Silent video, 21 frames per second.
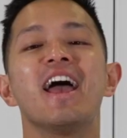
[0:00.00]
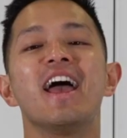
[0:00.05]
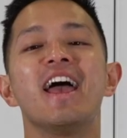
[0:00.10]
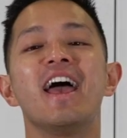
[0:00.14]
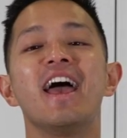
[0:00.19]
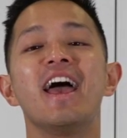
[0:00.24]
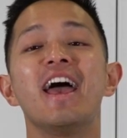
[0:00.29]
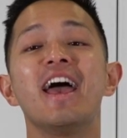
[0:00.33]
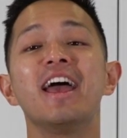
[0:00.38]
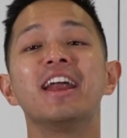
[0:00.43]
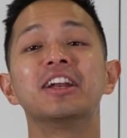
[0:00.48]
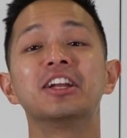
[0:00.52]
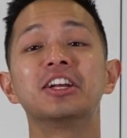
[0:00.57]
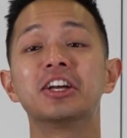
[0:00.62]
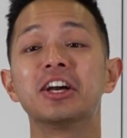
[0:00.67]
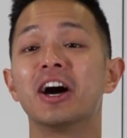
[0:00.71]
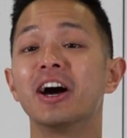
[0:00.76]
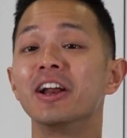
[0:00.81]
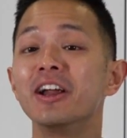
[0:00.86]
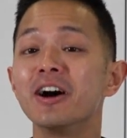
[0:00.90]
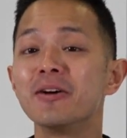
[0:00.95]
and
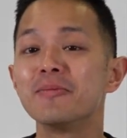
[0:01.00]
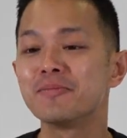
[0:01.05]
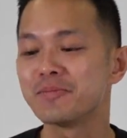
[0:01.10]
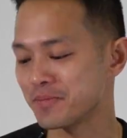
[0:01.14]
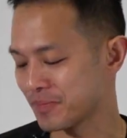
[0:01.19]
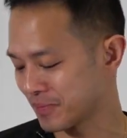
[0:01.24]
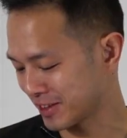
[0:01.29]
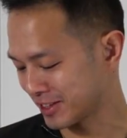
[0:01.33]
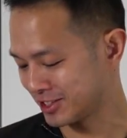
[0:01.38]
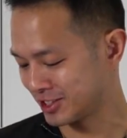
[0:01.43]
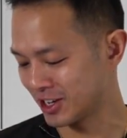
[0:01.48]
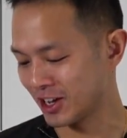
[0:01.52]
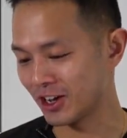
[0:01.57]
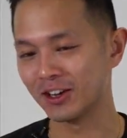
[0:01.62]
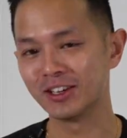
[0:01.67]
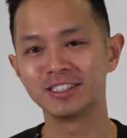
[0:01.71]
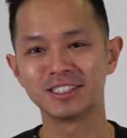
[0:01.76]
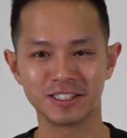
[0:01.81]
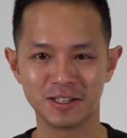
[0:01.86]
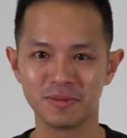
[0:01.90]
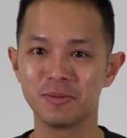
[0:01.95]
cut up. So
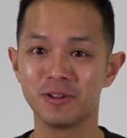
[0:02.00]
it's gonna